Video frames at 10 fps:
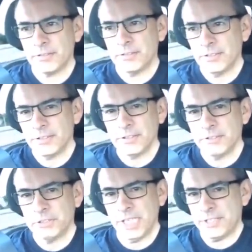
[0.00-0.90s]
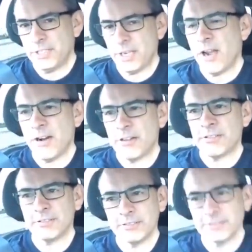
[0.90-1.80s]
Because
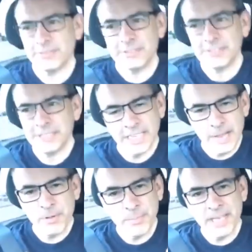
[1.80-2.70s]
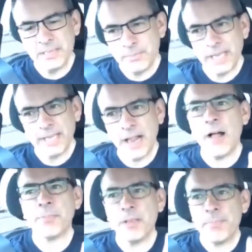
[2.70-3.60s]
chances are, and I'm a
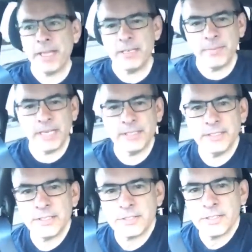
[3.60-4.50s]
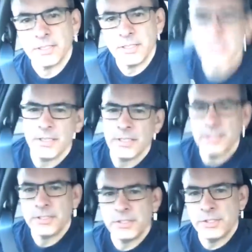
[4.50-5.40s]
betting man, I'll be a betting man on
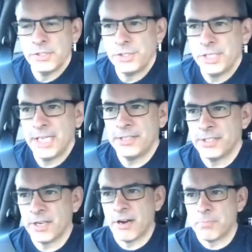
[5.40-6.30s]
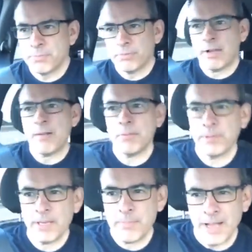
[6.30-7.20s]
this, chances
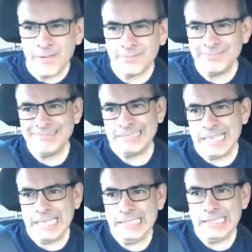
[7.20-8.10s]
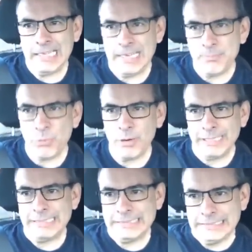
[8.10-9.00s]
are probably about
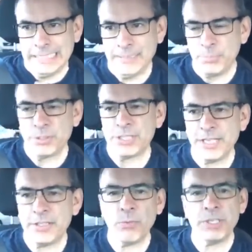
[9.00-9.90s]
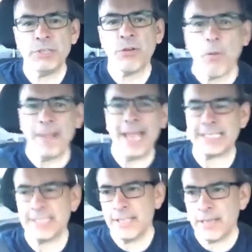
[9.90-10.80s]
99.9% that
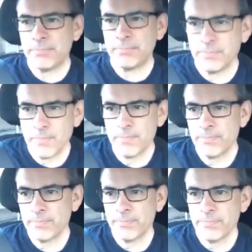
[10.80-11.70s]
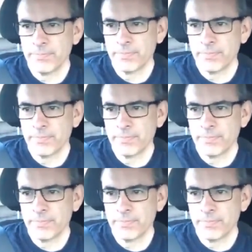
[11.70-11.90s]
when you go back to them,